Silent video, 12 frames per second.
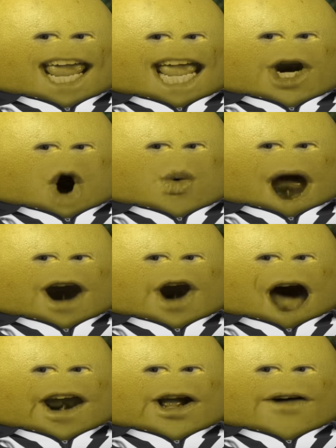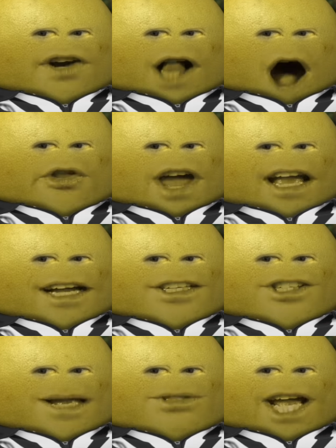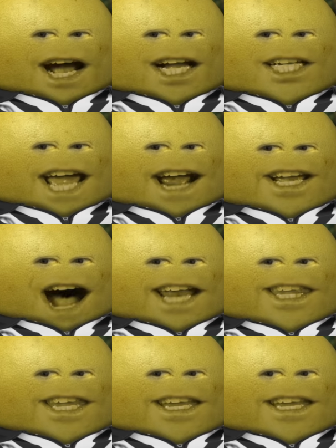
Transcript: Eat or wear an article of clothing. Seems like a clear cut.